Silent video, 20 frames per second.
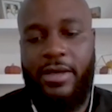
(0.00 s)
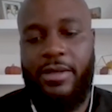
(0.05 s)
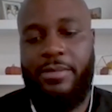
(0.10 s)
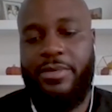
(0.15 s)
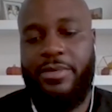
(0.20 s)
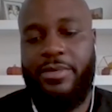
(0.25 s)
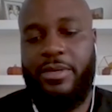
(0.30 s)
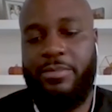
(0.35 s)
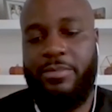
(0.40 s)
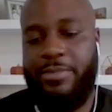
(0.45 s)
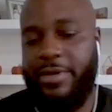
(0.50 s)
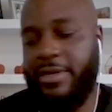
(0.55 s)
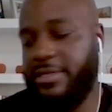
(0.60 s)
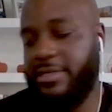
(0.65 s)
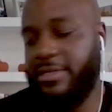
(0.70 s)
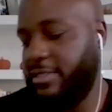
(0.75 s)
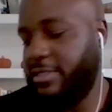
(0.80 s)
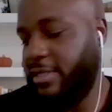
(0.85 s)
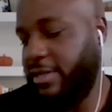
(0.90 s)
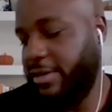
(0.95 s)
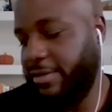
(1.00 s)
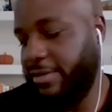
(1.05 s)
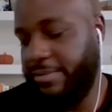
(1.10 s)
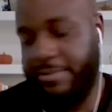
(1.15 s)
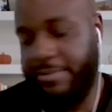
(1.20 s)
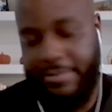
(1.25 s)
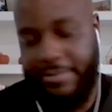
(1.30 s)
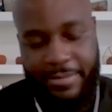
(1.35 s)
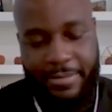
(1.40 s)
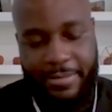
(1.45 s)
compared to their
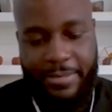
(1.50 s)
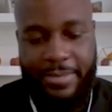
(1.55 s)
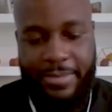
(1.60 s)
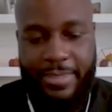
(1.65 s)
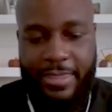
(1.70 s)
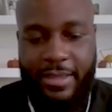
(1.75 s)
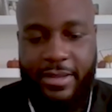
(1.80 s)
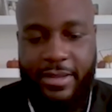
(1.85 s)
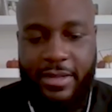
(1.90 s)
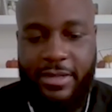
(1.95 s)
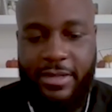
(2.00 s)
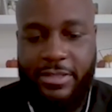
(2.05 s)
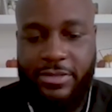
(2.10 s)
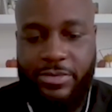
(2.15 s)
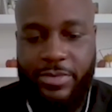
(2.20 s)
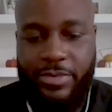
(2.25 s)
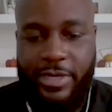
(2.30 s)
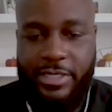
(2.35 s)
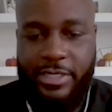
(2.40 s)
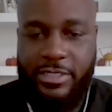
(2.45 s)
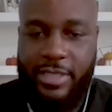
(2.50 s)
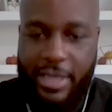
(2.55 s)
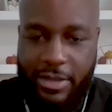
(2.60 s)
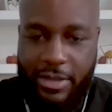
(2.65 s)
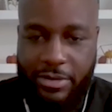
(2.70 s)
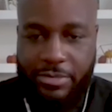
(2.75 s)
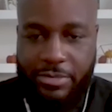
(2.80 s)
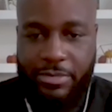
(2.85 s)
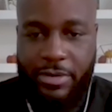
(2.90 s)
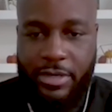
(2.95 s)
other race
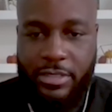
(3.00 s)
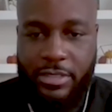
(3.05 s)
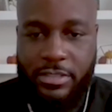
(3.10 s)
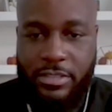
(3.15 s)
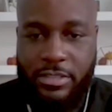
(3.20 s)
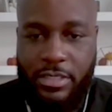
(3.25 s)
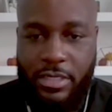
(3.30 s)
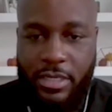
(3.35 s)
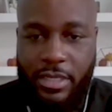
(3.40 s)
counterparts.